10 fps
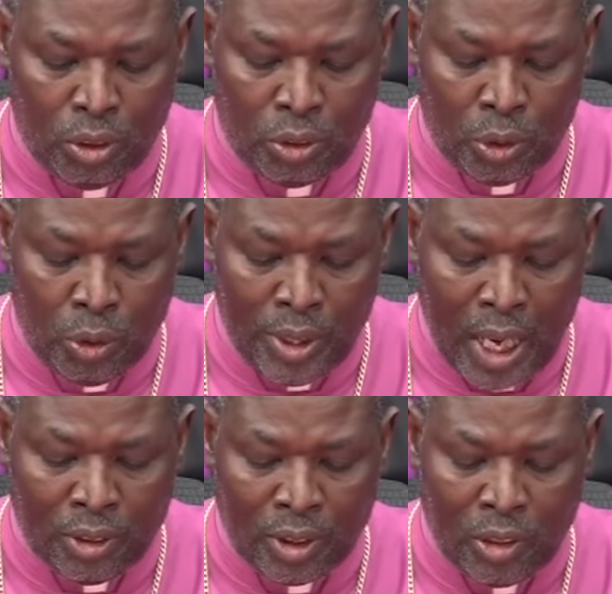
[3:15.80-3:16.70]
to do
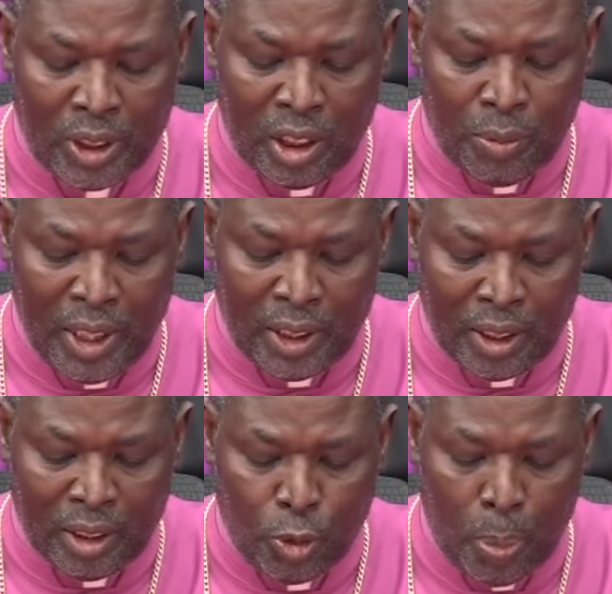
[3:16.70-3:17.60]
that without
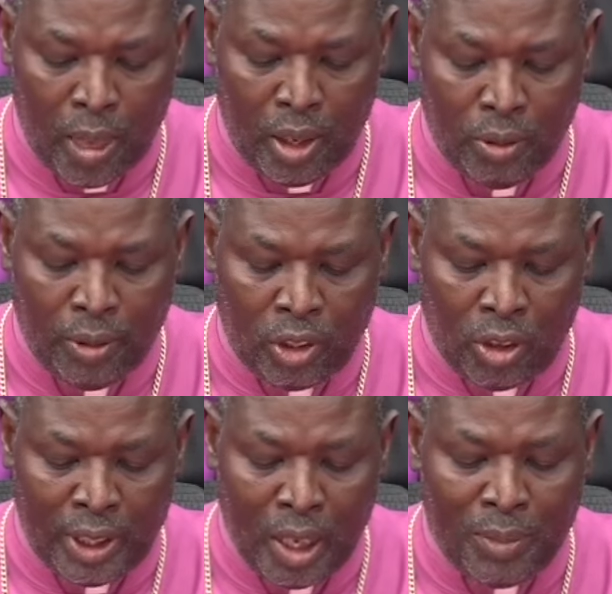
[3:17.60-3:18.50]
intimidation. We
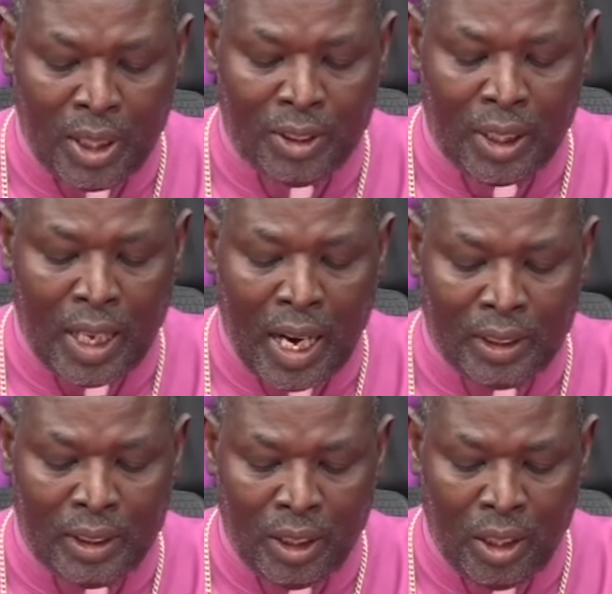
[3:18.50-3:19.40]
condemn the recent act